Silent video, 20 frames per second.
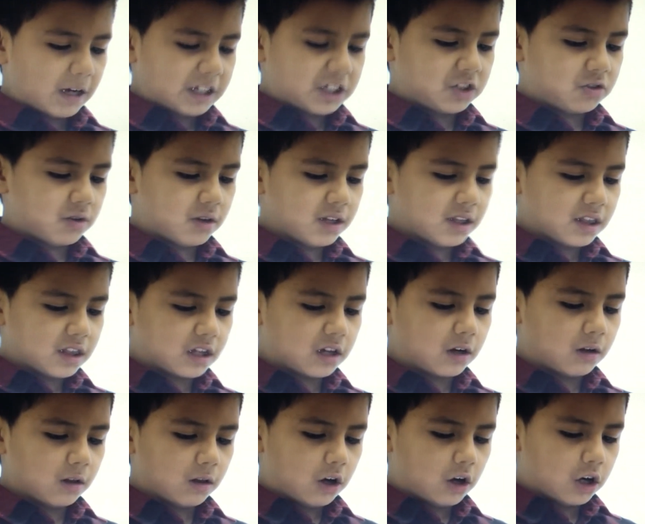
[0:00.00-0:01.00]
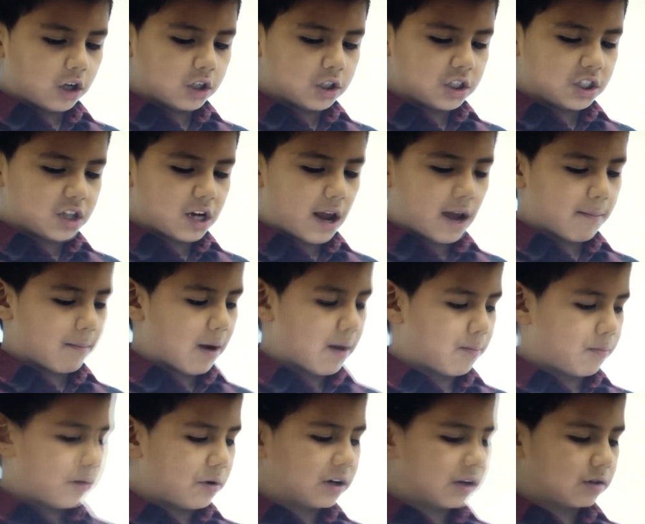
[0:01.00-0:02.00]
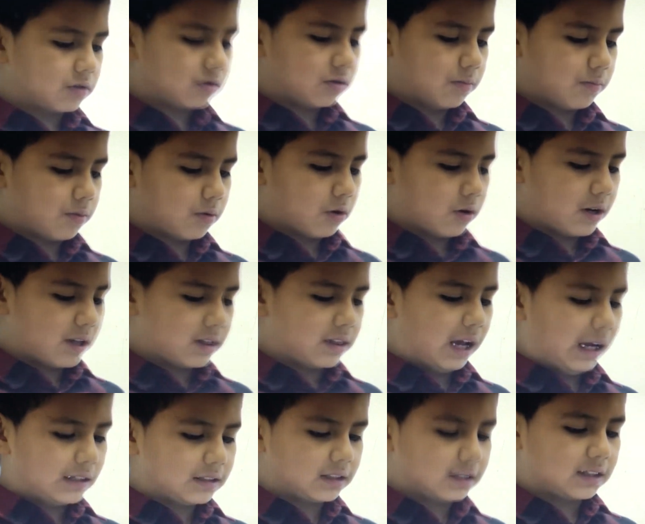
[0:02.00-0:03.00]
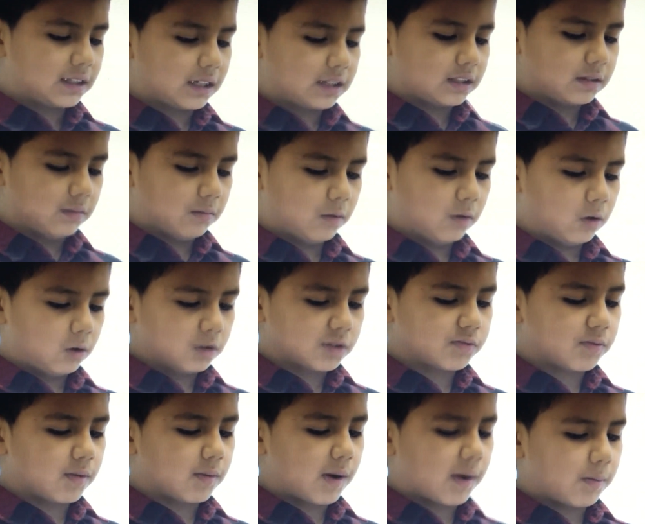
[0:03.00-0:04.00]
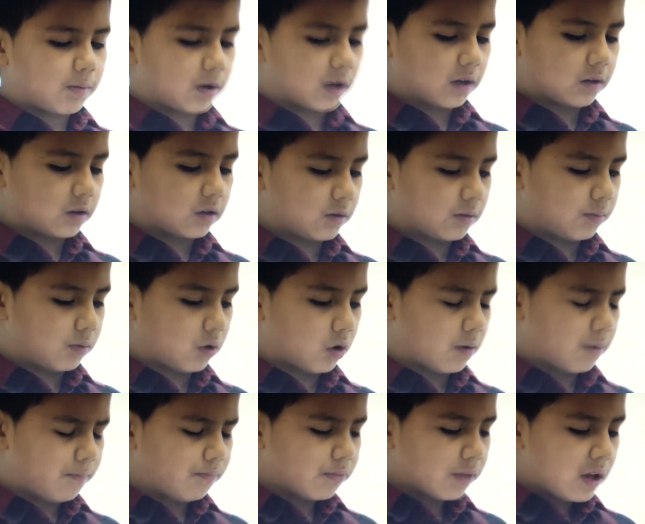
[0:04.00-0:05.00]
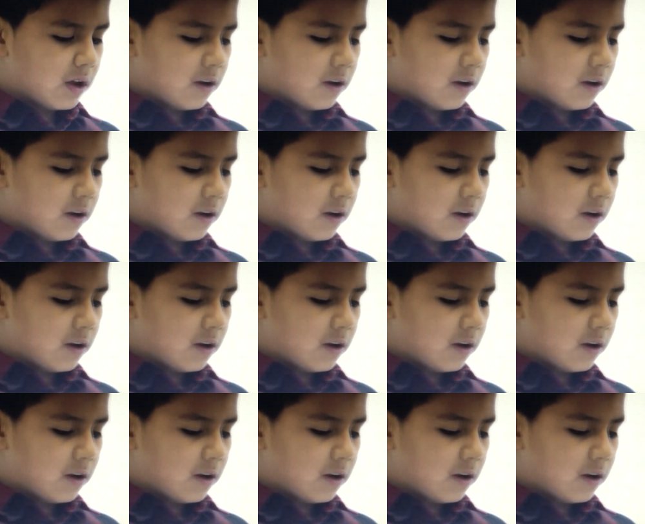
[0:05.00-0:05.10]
my strength collage and my progress report, and then set some goals for my progress report.